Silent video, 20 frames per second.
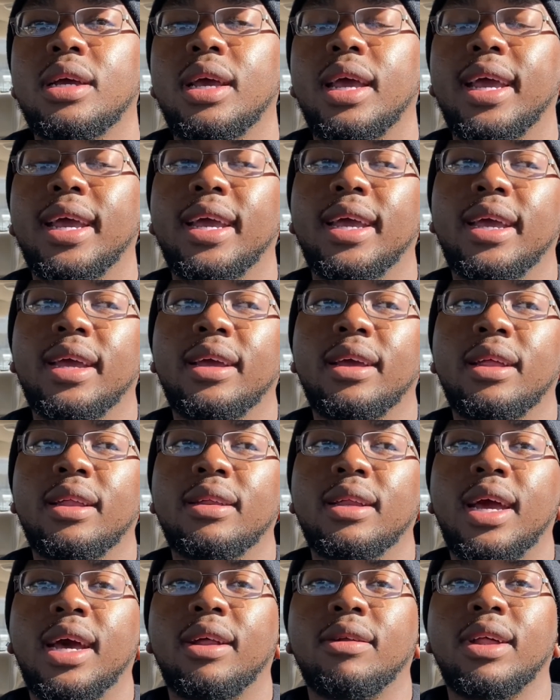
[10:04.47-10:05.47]
And
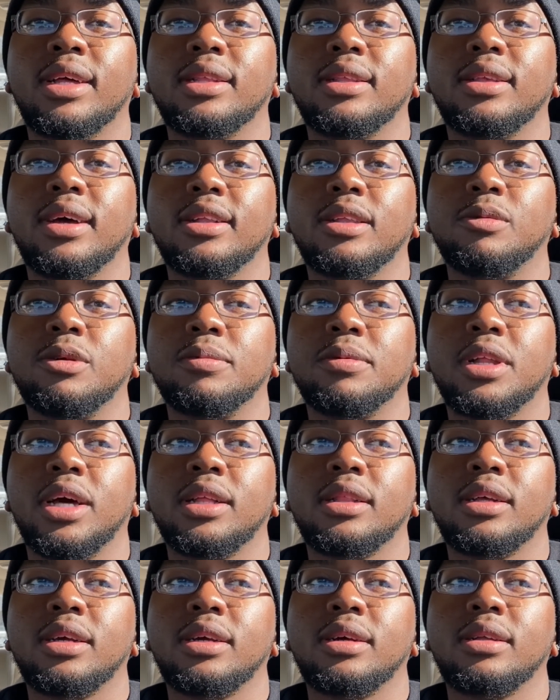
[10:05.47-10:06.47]
I don't like to talk to people
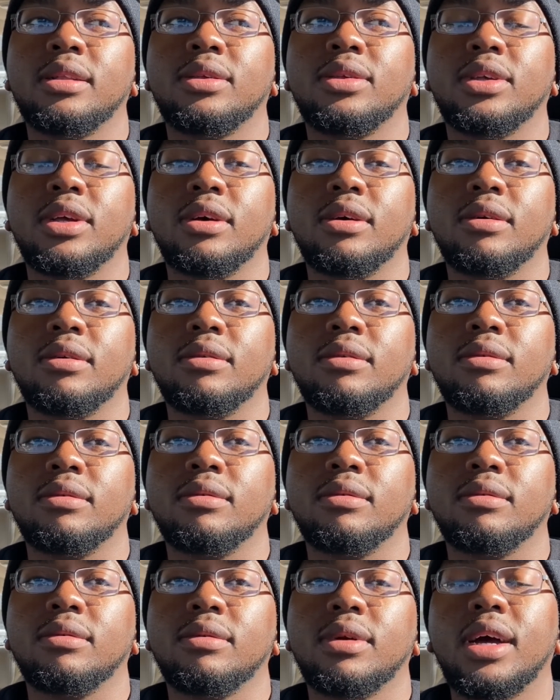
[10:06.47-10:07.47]
like that. So,
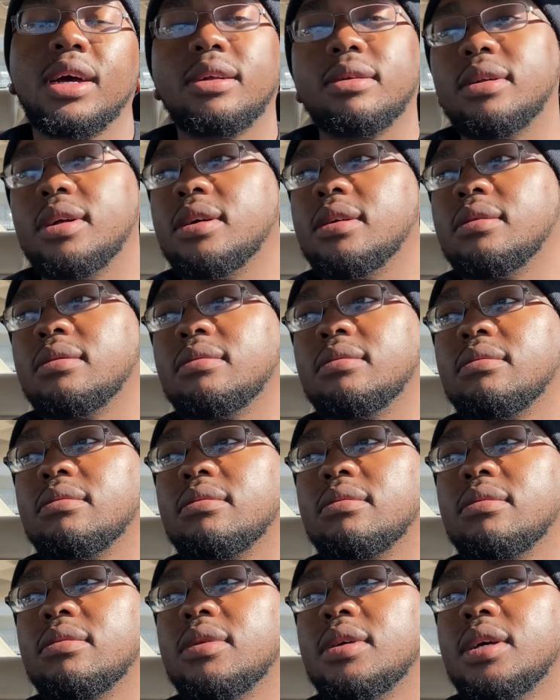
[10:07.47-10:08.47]
I don't know.
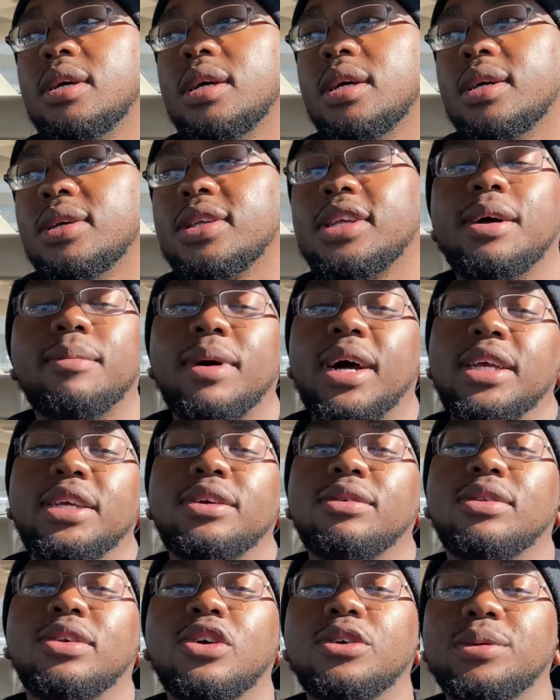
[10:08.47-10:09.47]
Something about
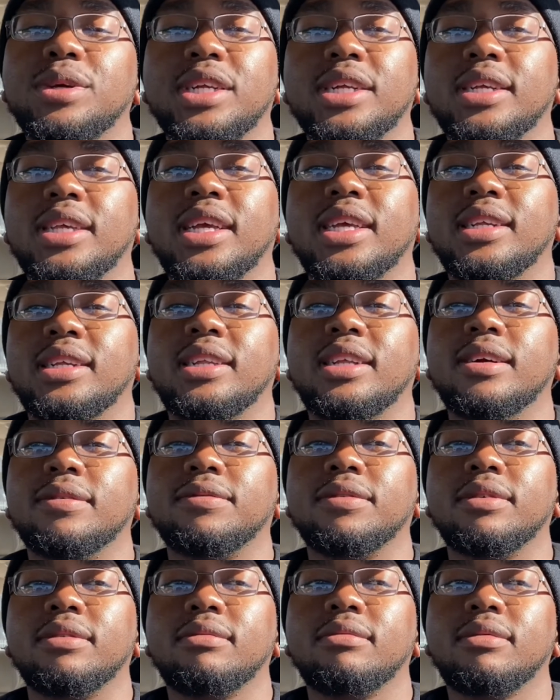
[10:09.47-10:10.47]
YouTube, it just hits
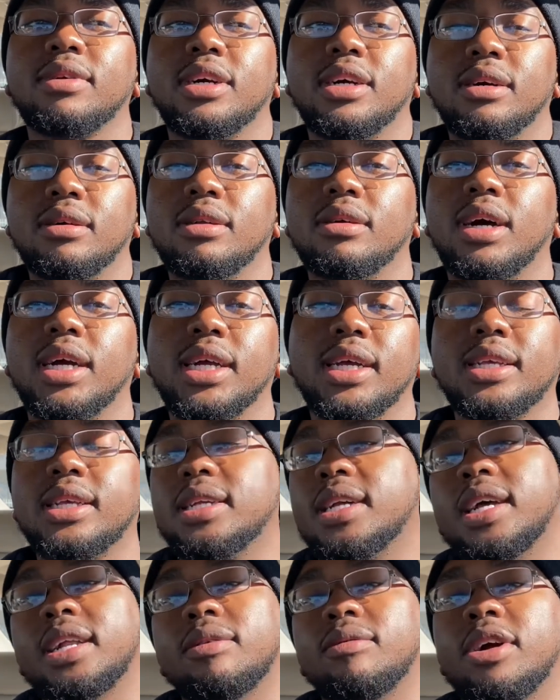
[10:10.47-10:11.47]
different. I don't know. I guess because
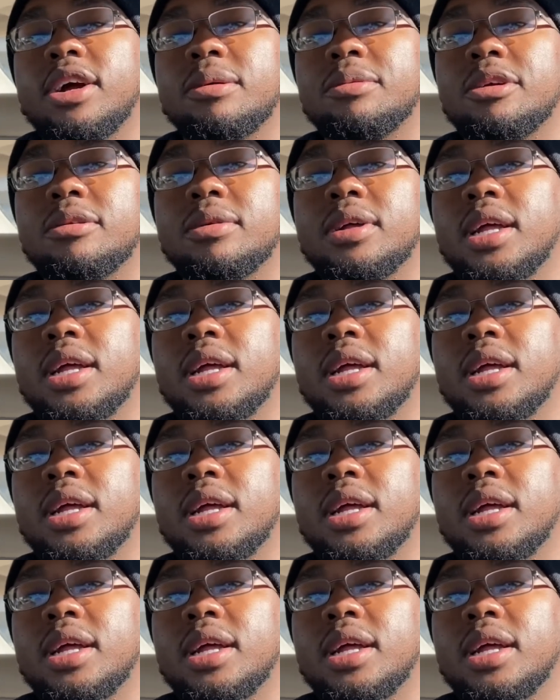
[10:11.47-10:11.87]
I ain't around people.